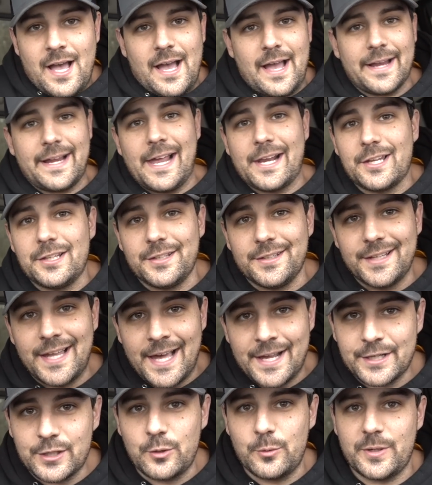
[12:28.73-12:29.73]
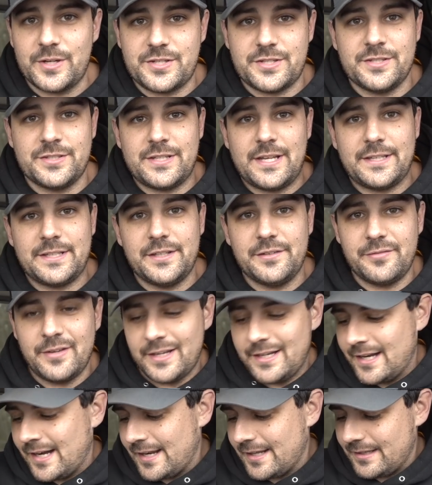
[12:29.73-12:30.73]
I got a lot of questions at the
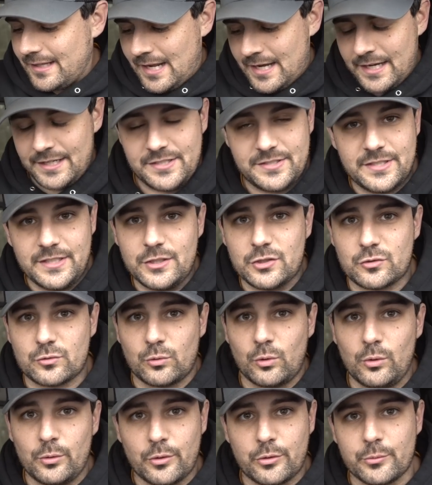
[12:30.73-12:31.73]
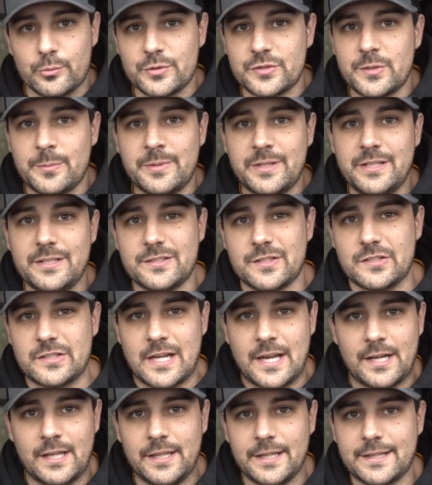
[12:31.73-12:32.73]
event and I, and I see scrolling through some of these, it's
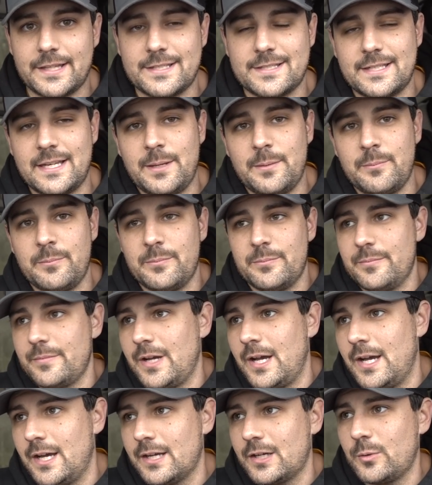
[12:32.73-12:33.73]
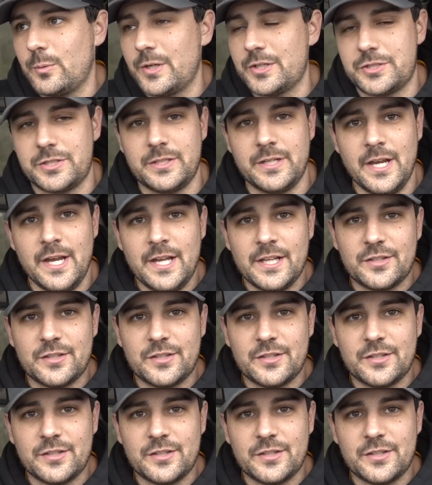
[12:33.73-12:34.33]
kind of like the same uh, question.